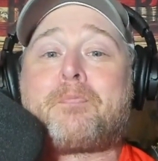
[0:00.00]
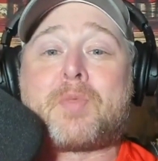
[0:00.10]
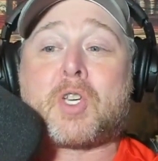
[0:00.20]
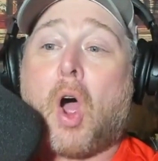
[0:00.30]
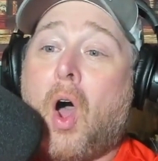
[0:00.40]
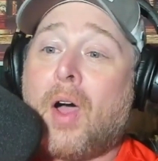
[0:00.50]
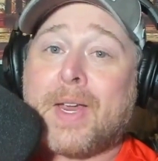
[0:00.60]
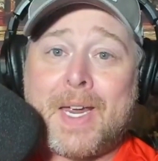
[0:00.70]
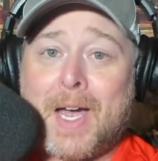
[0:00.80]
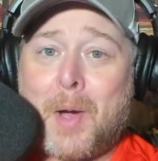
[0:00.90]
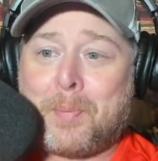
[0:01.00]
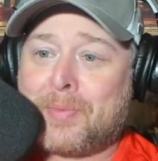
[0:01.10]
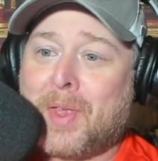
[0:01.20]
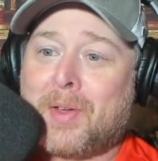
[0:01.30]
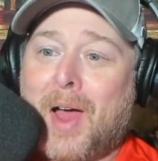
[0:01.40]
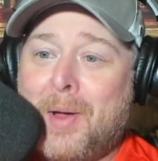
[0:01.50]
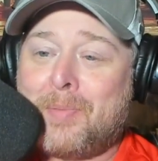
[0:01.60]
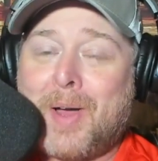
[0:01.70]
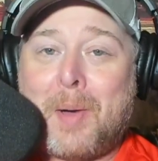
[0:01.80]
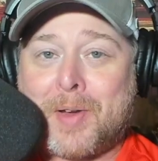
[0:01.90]
talking up
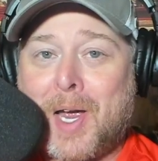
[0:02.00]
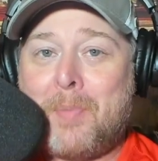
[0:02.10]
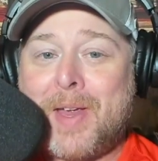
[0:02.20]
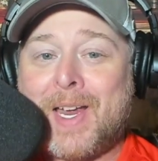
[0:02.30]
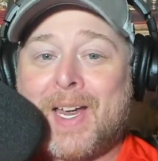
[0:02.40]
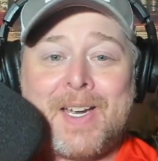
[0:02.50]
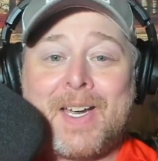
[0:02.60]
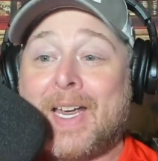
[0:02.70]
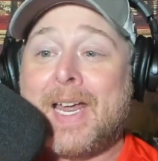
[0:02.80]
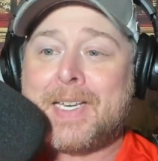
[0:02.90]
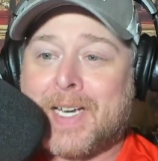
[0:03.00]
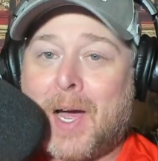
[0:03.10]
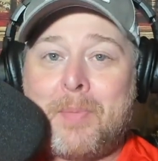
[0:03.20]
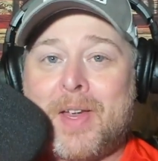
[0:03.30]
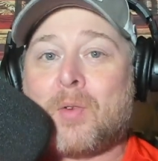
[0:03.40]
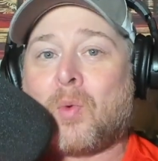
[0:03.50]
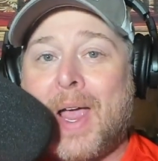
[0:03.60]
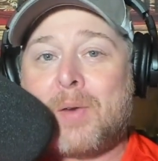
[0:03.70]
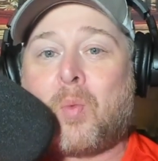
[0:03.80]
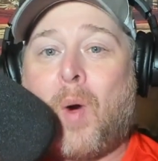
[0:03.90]
the incoming
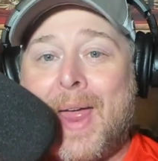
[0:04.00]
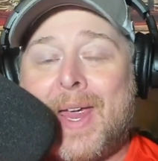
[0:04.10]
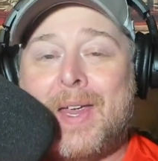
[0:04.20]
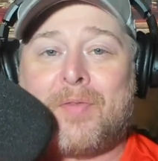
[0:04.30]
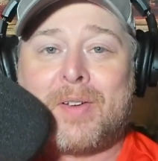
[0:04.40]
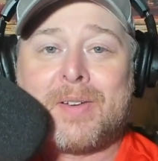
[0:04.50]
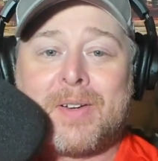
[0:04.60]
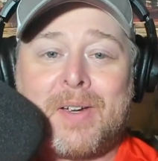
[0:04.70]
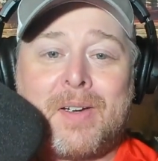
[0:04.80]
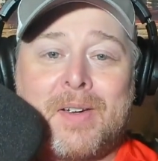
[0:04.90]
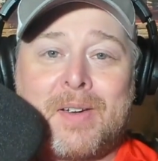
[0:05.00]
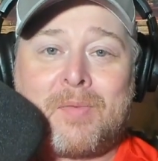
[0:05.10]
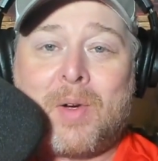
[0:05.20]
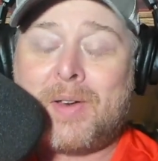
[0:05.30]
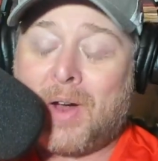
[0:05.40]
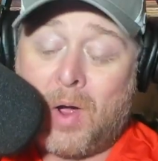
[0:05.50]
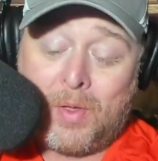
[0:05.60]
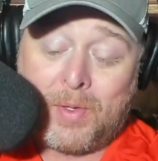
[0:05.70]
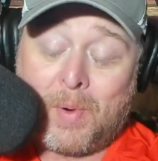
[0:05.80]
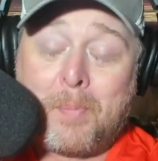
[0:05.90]
red wave when
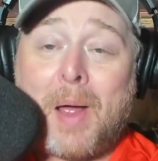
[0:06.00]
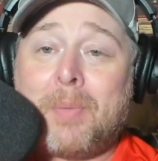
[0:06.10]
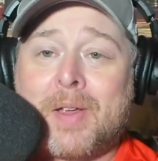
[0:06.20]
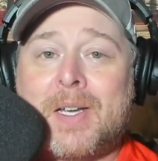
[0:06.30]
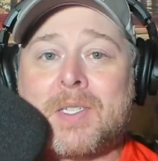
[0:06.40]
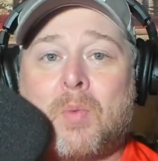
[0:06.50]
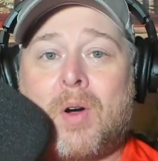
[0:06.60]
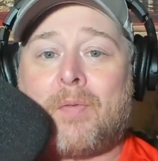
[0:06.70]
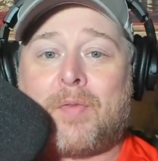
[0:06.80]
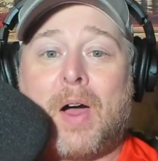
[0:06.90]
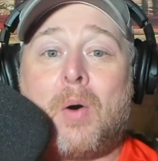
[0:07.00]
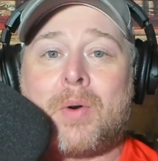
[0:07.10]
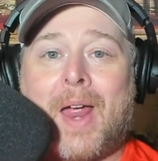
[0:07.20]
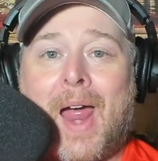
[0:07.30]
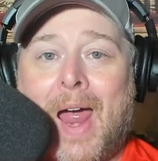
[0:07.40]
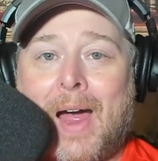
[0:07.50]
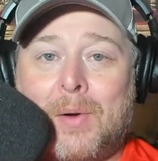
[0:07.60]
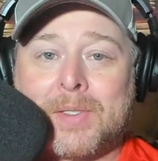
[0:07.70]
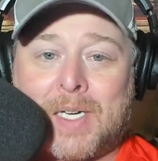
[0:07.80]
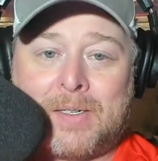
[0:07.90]
all the Republicans will vote
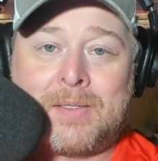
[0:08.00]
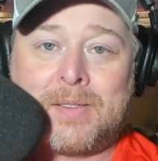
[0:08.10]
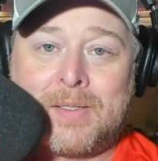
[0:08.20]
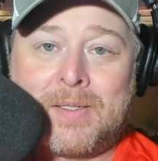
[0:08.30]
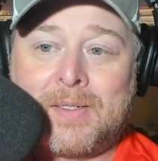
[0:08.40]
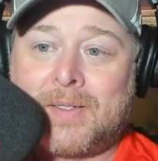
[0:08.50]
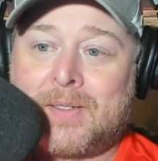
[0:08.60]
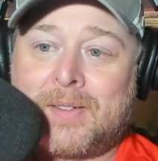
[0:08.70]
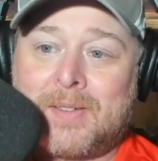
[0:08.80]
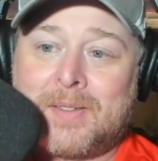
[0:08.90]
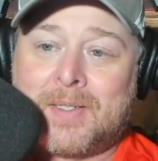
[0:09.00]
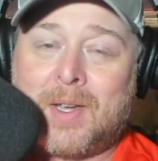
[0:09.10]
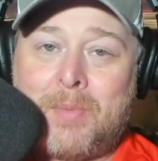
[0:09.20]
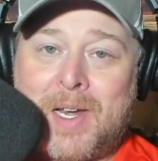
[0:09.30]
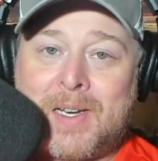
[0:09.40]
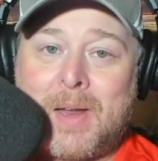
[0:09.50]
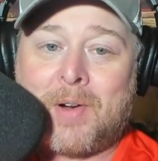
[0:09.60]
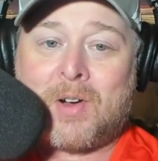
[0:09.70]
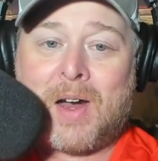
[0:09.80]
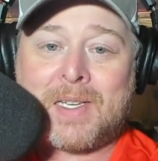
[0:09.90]
out so many
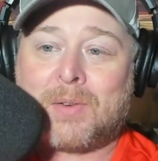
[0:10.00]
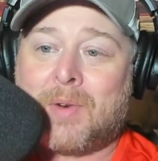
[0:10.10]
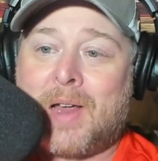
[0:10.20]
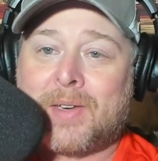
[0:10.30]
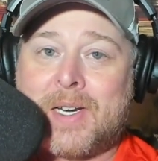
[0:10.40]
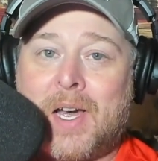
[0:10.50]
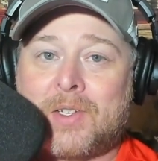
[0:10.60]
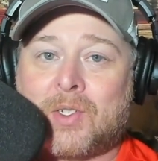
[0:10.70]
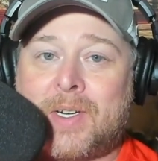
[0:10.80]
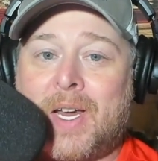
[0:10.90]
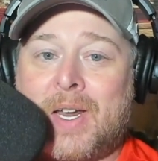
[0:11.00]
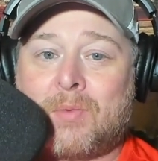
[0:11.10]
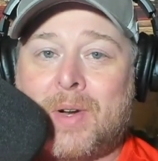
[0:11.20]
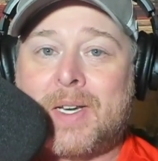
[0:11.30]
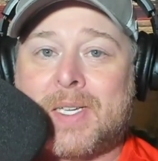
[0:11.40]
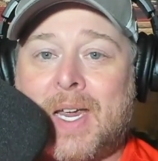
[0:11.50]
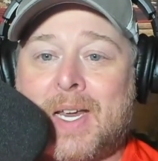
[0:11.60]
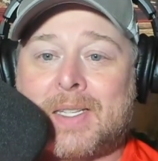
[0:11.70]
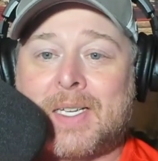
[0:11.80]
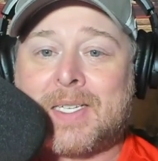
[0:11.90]
Democrats around the country and
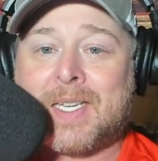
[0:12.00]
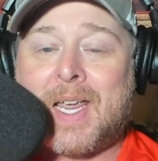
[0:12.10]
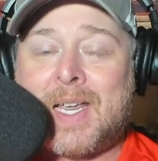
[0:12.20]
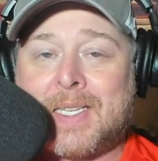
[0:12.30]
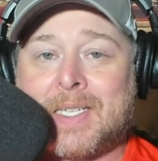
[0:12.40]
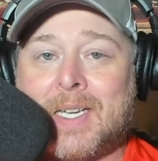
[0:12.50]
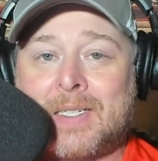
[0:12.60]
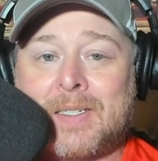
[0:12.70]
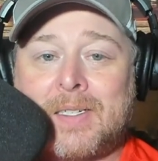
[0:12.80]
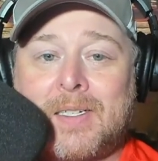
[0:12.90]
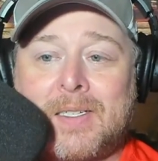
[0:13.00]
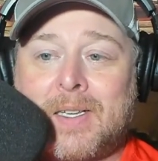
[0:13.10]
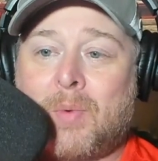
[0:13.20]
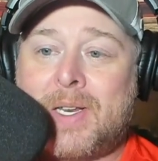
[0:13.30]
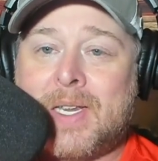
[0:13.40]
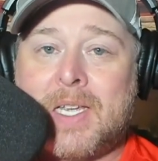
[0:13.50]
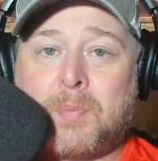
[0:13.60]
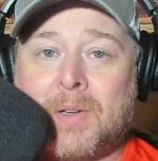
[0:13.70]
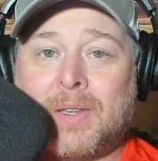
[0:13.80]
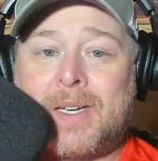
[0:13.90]
retake the seats that we
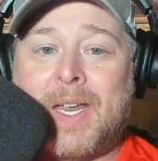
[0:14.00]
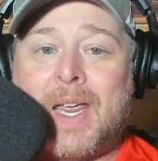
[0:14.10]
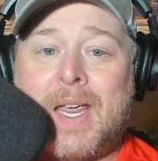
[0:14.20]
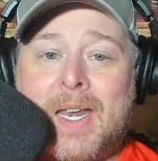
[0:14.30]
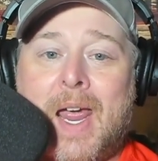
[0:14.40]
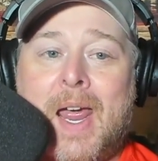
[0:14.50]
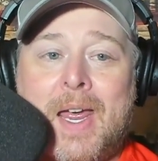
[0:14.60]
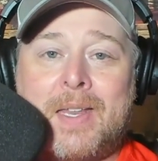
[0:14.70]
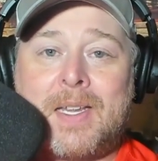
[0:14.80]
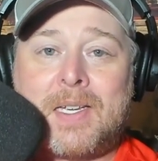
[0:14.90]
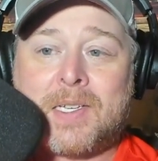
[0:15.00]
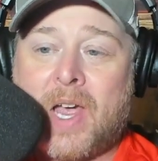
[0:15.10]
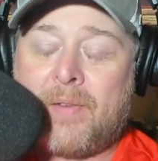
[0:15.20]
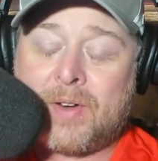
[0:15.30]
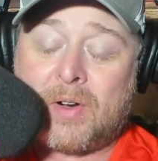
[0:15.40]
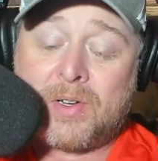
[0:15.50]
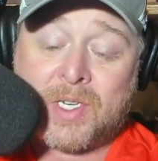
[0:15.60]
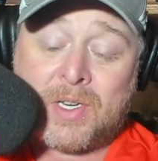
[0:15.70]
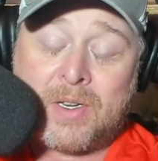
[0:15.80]
desperately need, and these governors